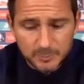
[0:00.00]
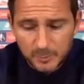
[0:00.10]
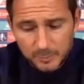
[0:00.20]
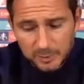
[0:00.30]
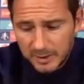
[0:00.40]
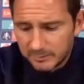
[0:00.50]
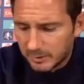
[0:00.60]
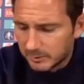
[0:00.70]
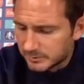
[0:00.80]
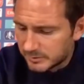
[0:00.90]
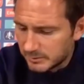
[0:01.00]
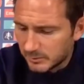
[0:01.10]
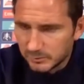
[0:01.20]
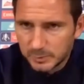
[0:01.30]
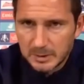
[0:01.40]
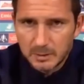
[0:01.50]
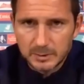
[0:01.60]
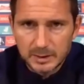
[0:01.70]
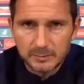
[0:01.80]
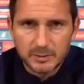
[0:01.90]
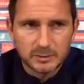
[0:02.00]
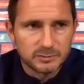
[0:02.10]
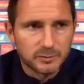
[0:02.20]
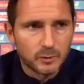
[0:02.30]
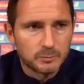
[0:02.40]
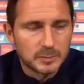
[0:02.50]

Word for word: But we're playing a very good team, Moose. We know that. They're in good form.